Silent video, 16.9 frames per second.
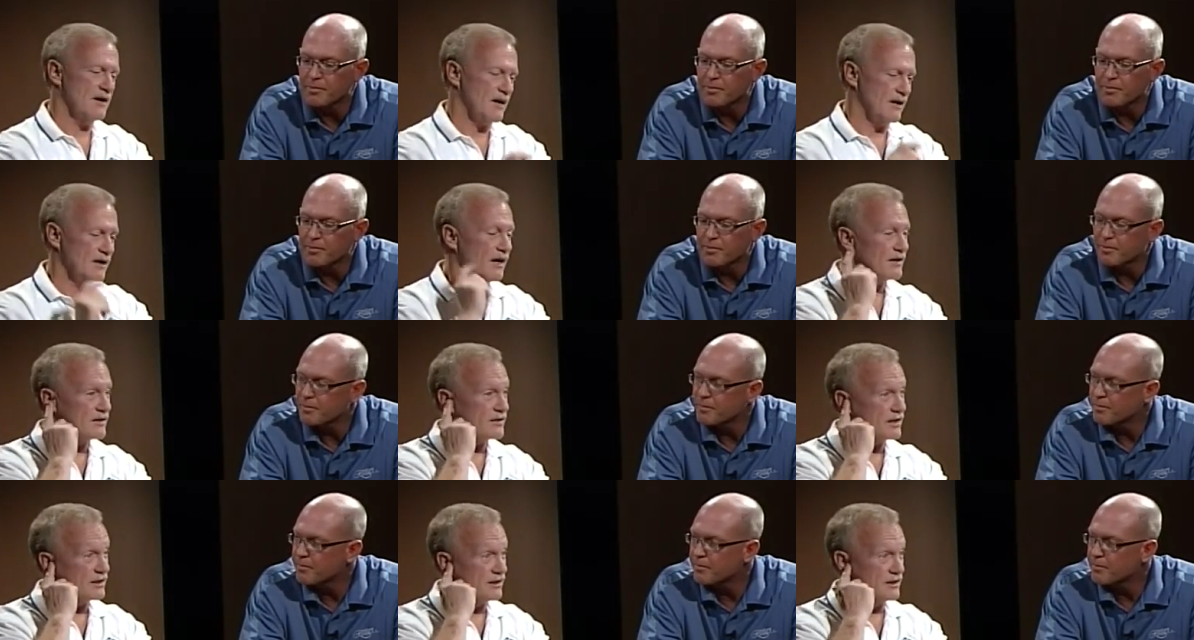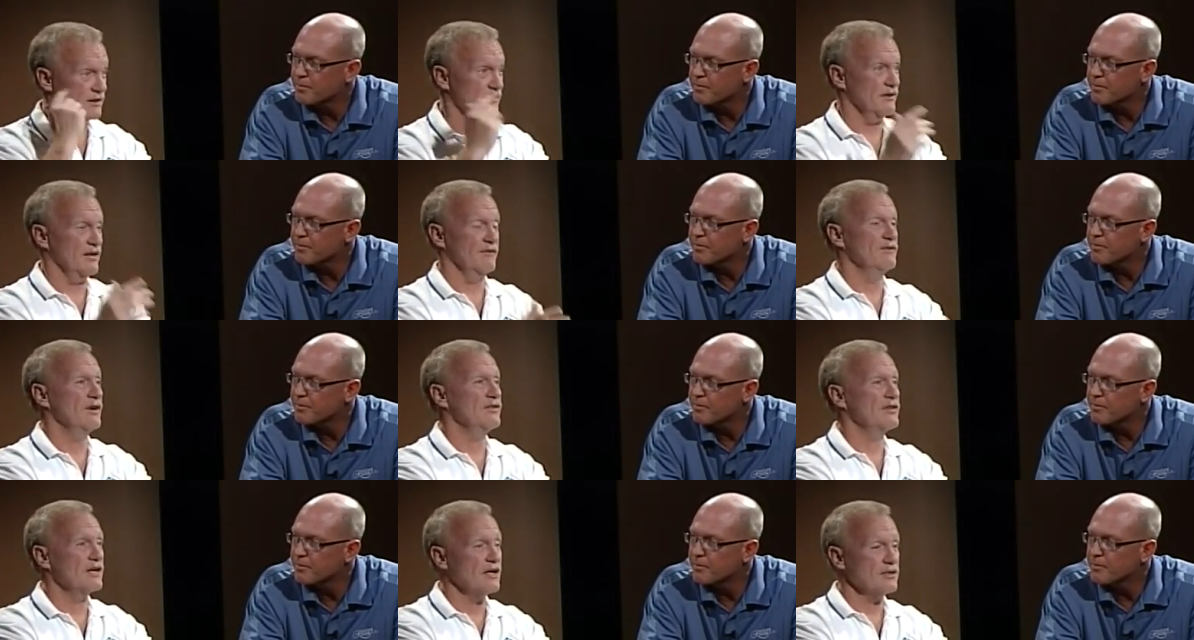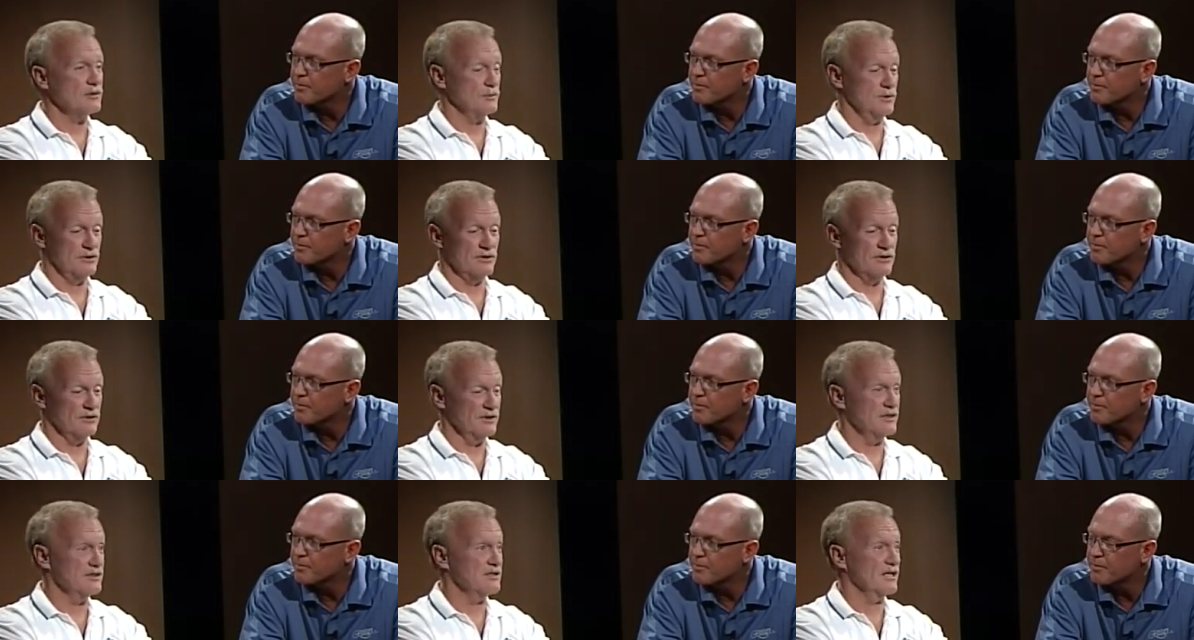Speaker 1: I, I think if, if, nothing else, we should
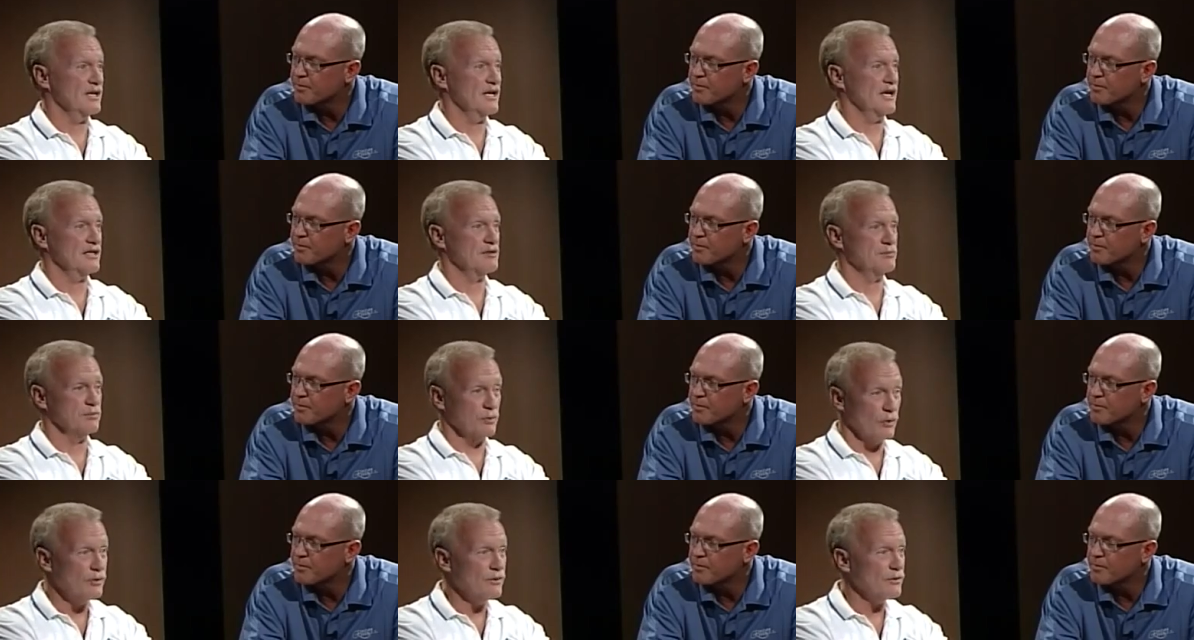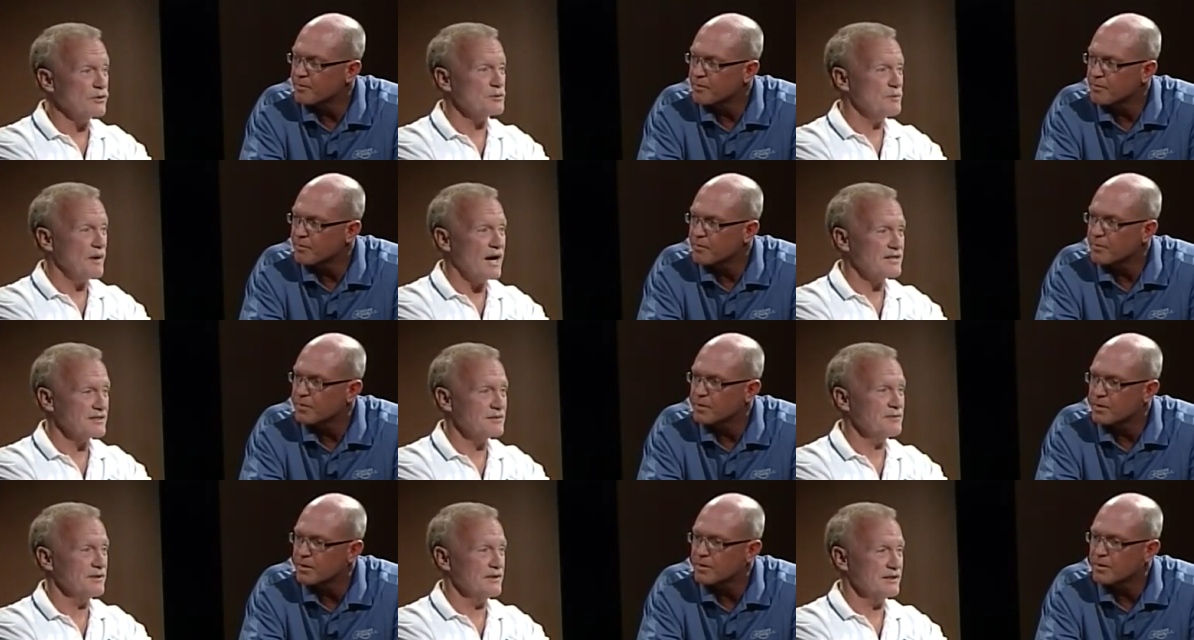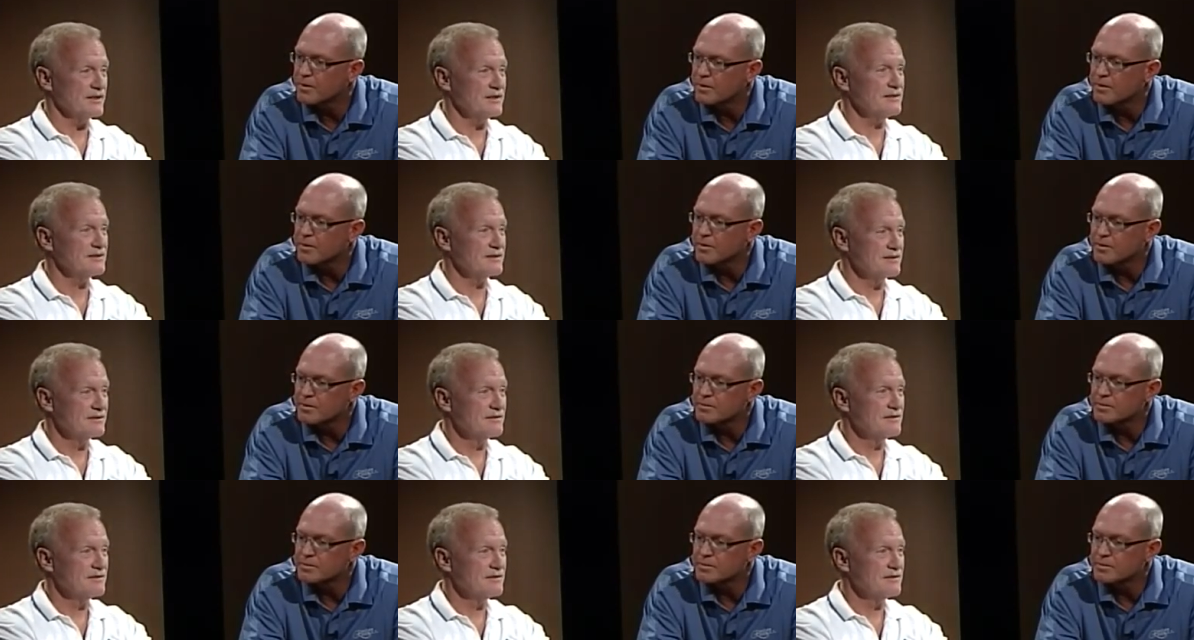at least explore those possibilities.